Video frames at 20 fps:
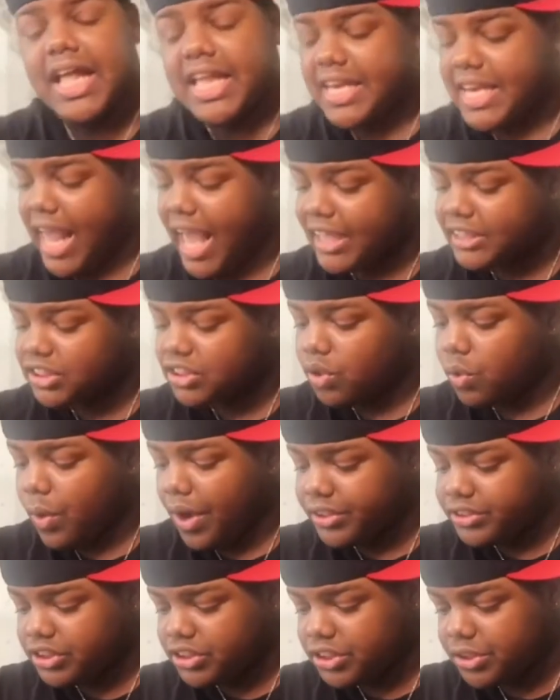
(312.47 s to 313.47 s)
Next
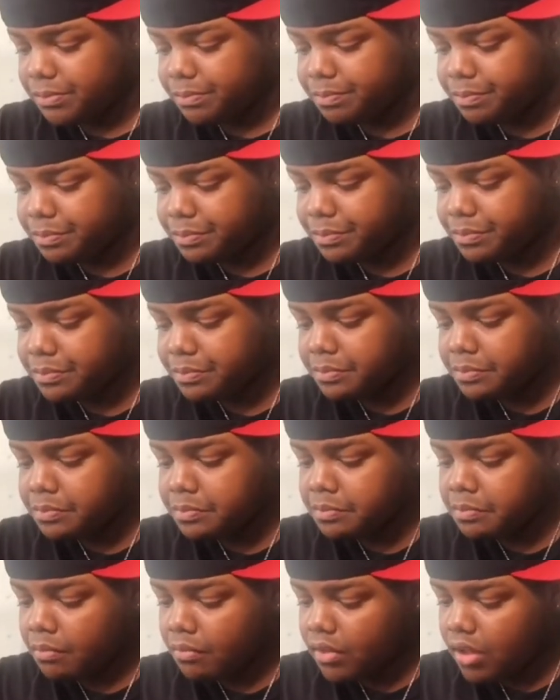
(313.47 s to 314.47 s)
question.
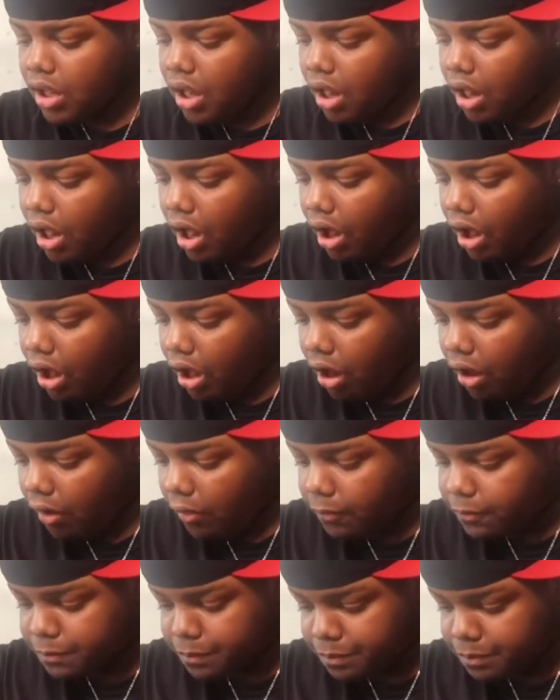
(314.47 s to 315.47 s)

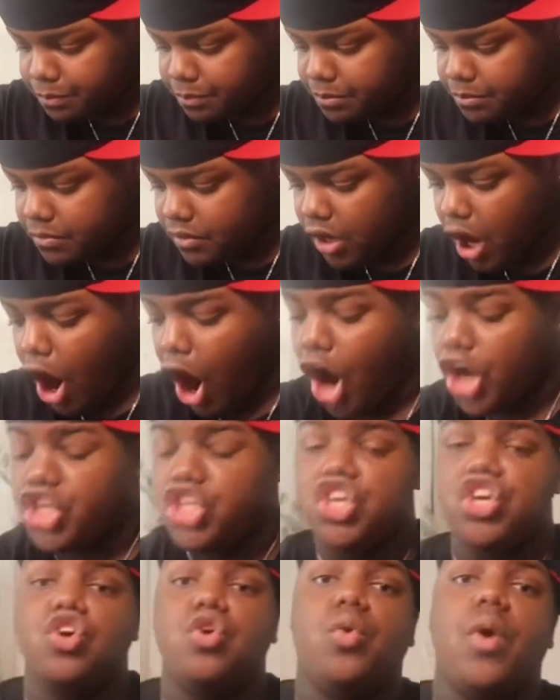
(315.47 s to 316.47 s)
Are
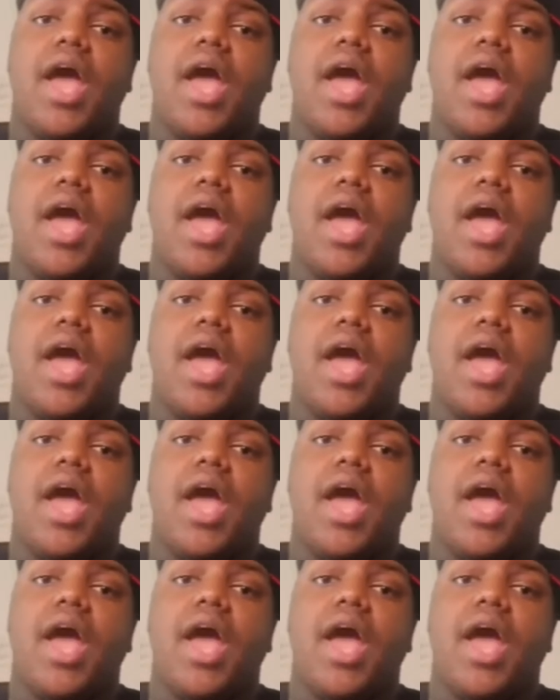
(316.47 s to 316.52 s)
you